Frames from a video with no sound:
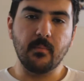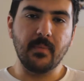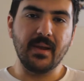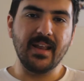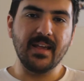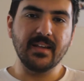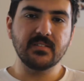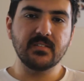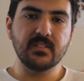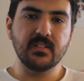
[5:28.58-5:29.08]

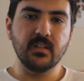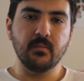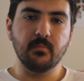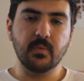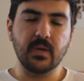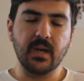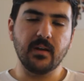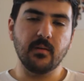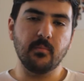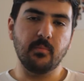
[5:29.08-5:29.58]
My next
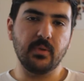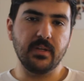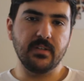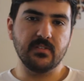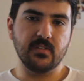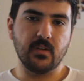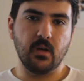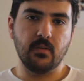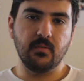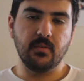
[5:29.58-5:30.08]
tip kind of
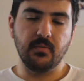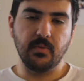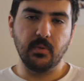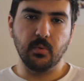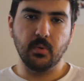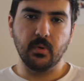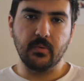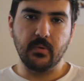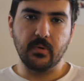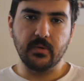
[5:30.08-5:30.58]
plays off of
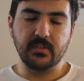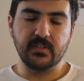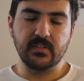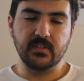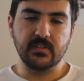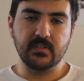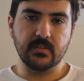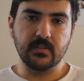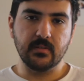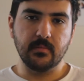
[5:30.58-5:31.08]
the reward
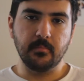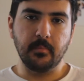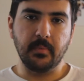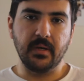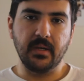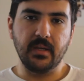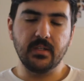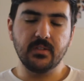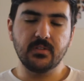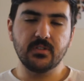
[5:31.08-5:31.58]
system,
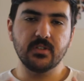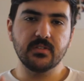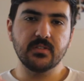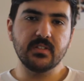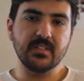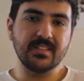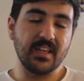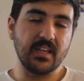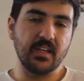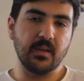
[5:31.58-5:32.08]
but it's
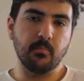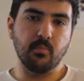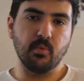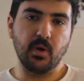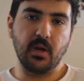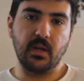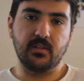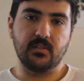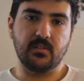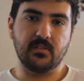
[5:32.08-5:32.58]
just to take
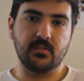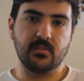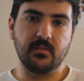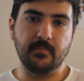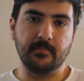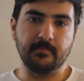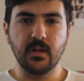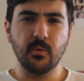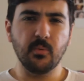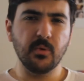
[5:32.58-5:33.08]
breaks.
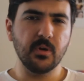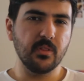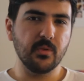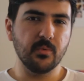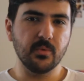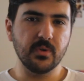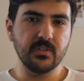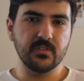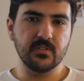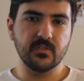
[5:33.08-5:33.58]
Now, one of the
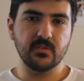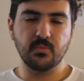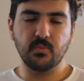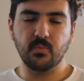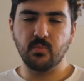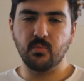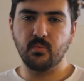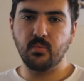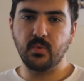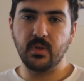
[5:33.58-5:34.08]
reasons
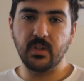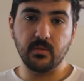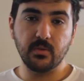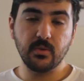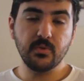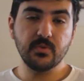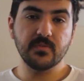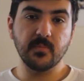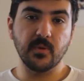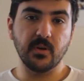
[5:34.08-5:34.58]
we
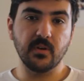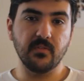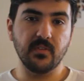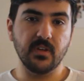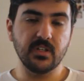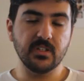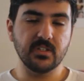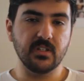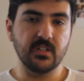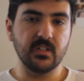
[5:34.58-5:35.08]
lose
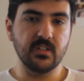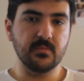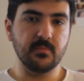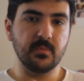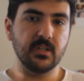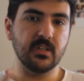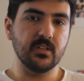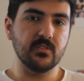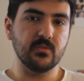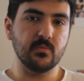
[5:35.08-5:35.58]
motivation is
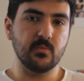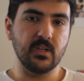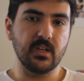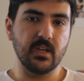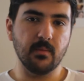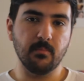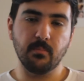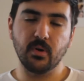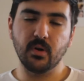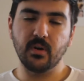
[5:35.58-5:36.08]
because we
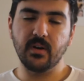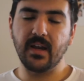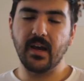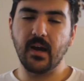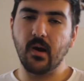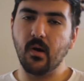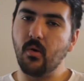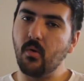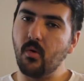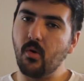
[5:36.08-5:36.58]
get burned
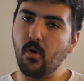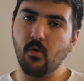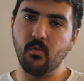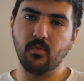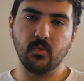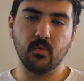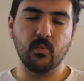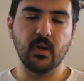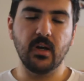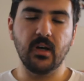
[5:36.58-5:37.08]
out,
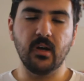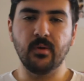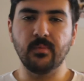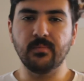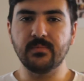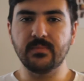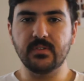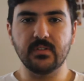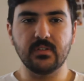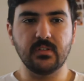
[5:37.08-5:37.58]

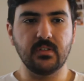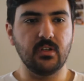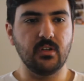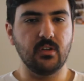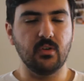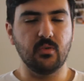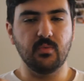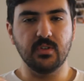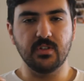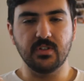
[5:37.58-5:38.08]
overwhelmed,
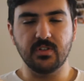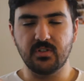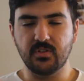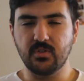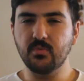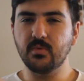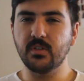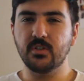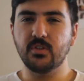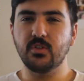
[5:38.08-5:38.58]
we're just
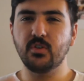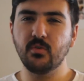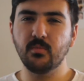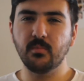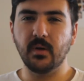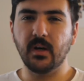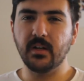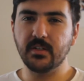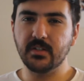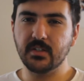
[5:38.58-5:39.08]
doing too
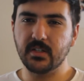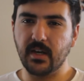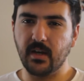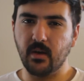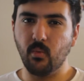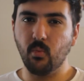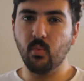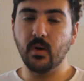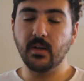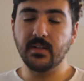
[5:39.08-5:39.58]
much at
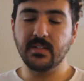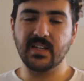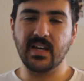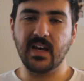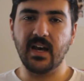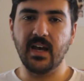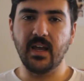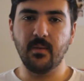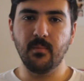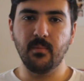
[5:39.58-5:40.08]
one
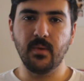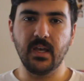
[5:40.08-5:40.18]
time.